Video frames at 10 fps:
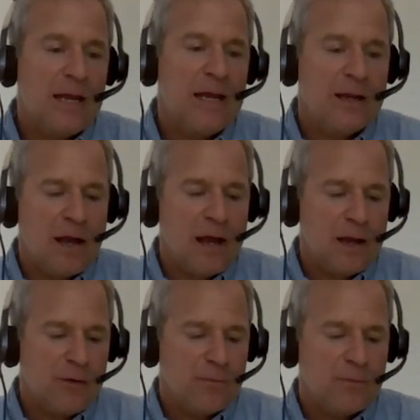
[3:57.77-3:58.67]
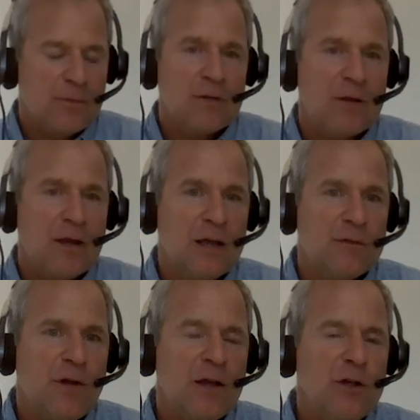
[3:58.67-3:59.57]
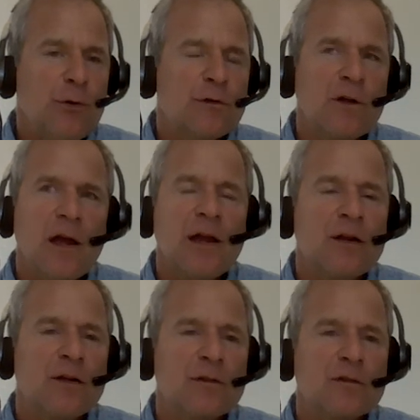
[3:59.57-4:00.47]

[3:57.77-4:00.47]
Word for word: NA is that you take